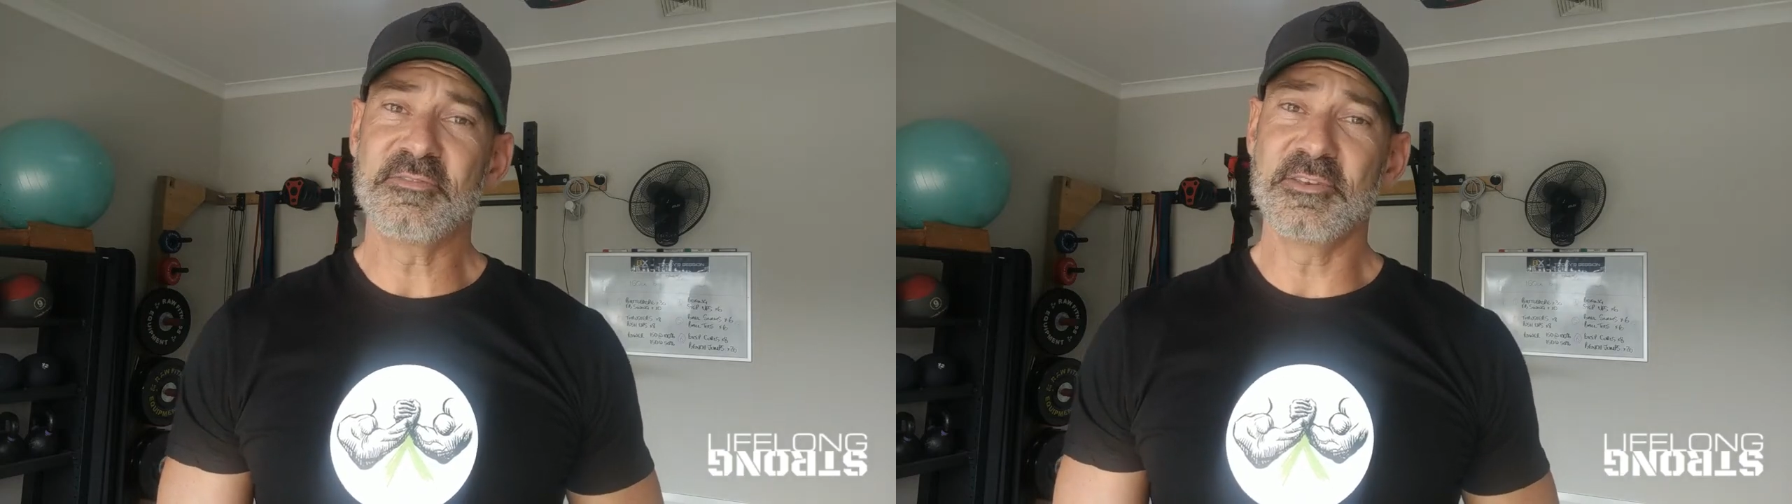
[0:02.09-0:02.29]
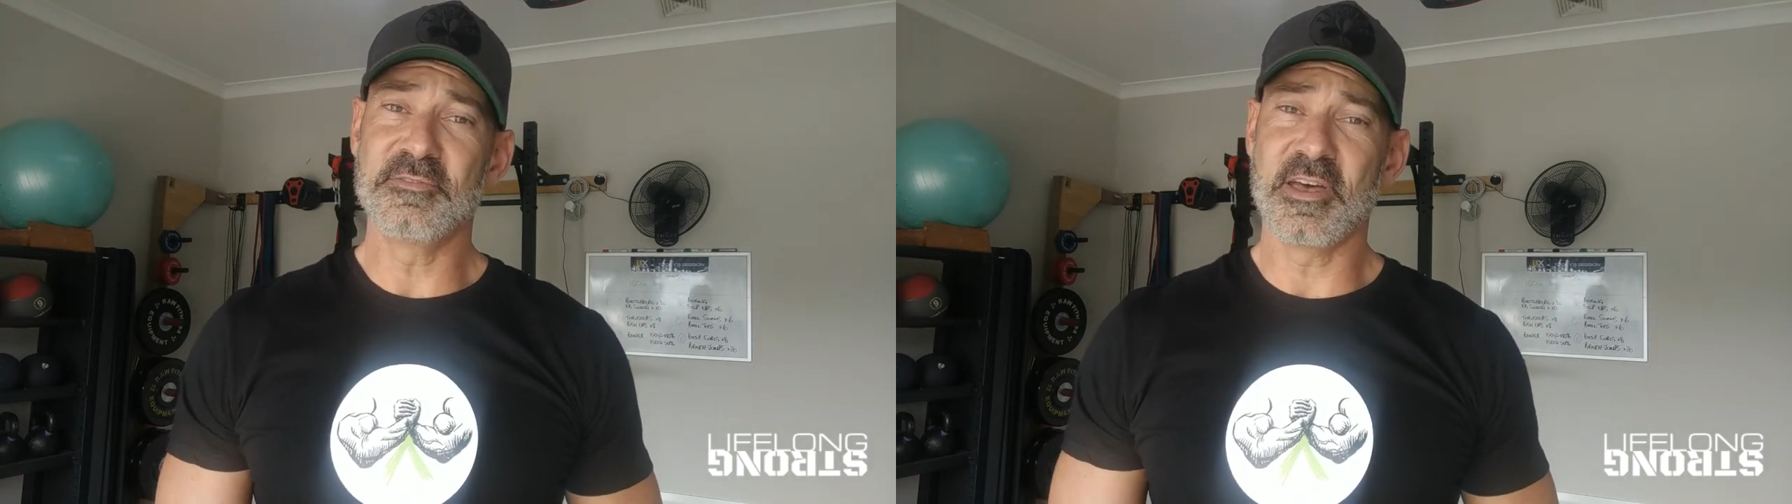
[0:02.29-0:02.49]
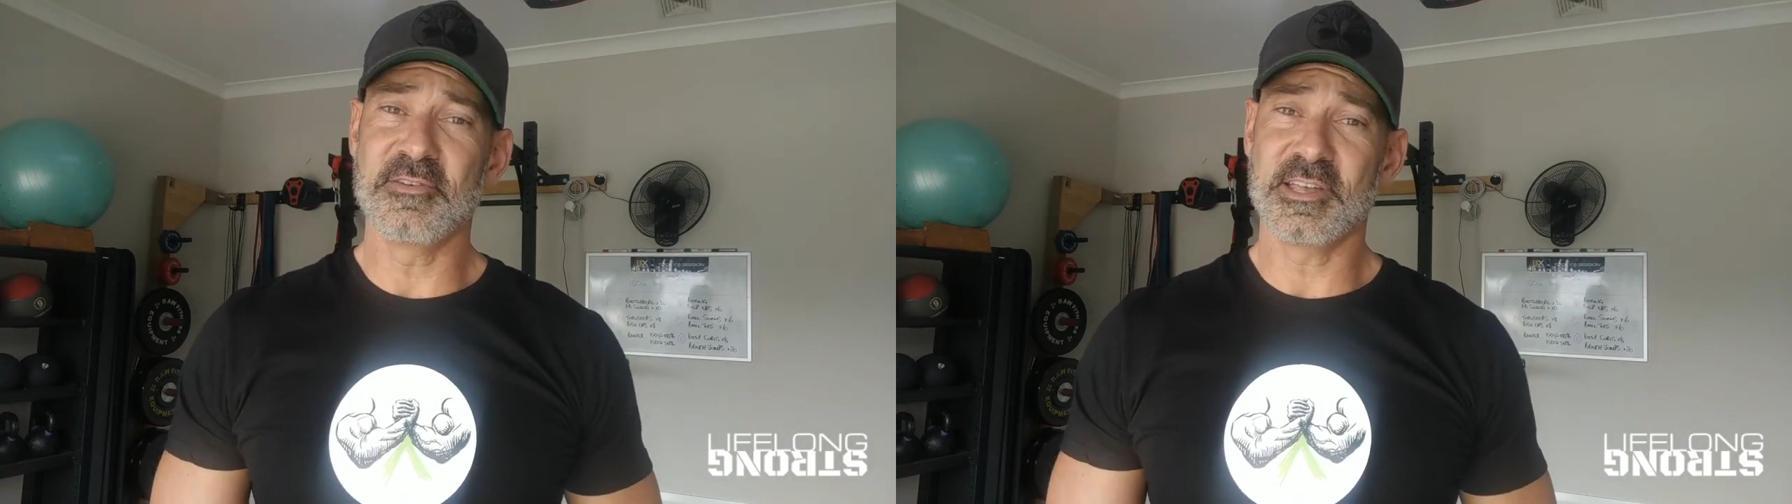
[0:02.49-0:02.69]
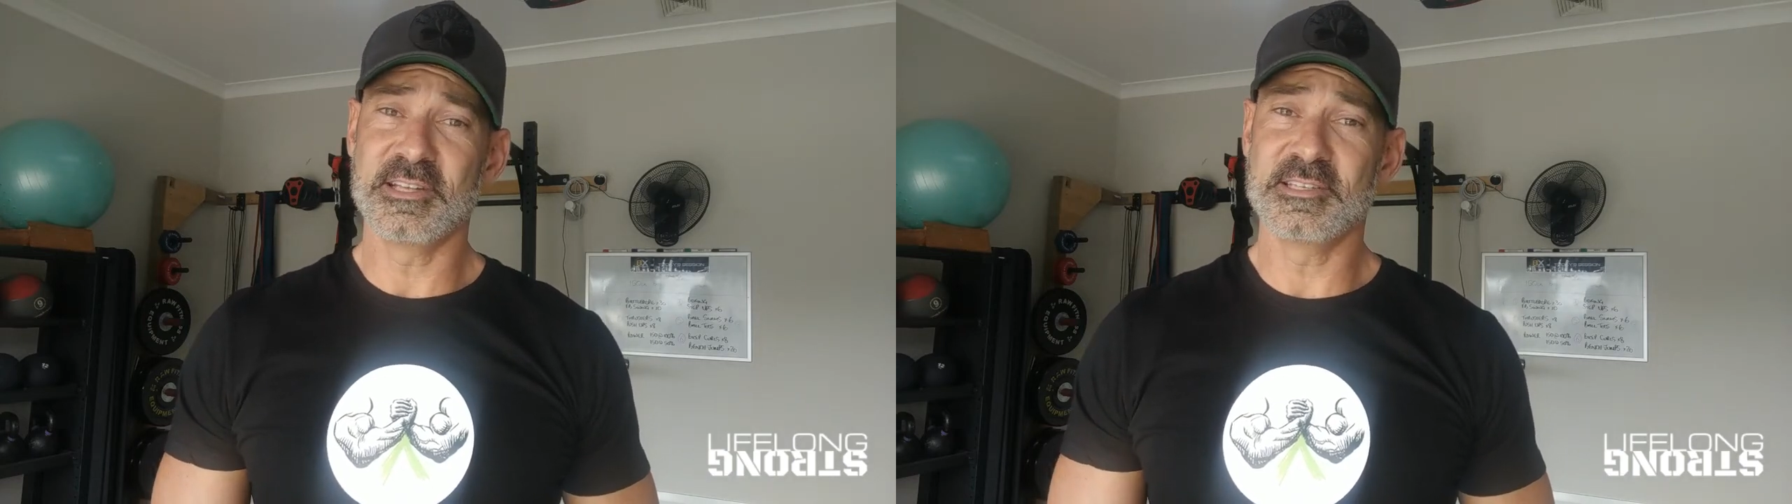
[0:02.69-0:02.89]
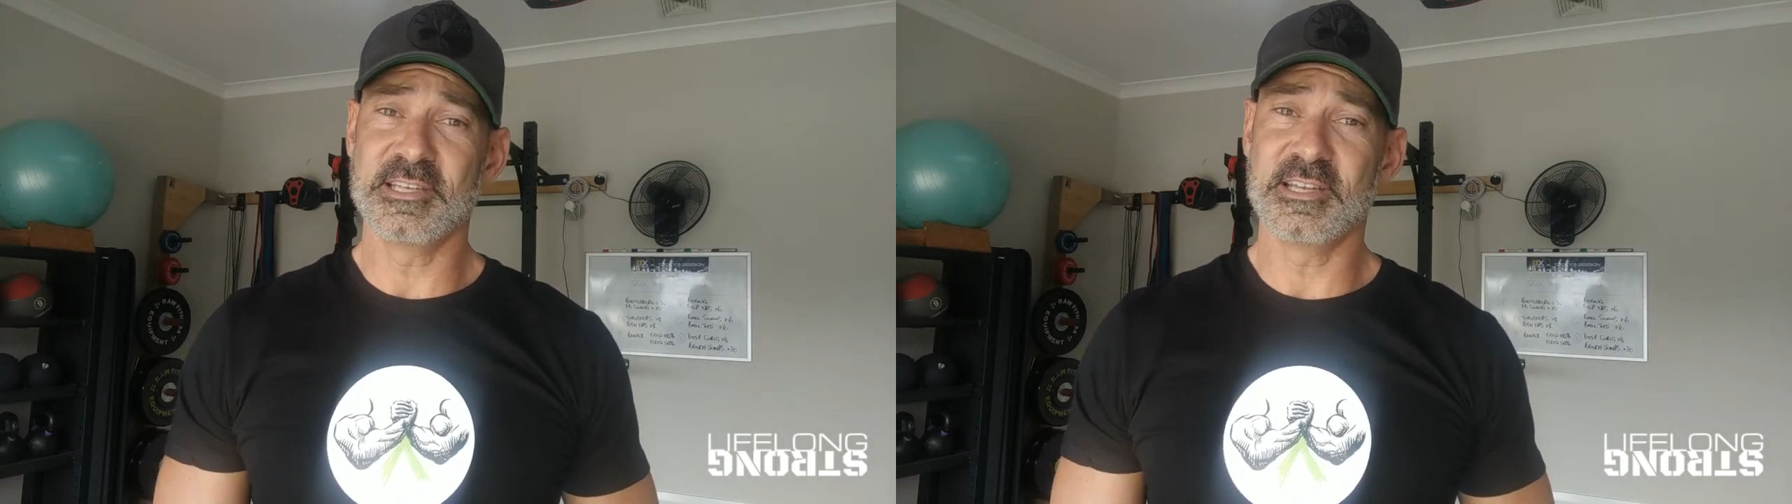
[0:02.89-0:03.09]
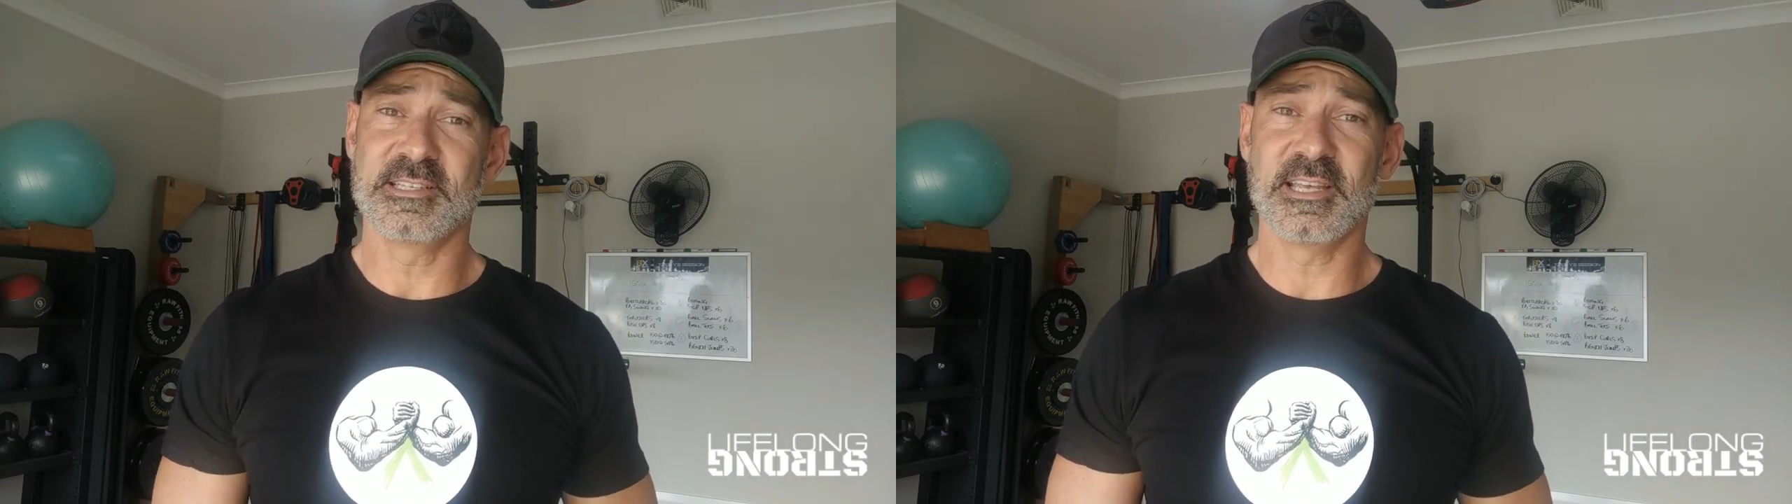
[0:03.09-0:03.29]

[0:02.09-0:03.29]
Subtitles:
If you've ever considered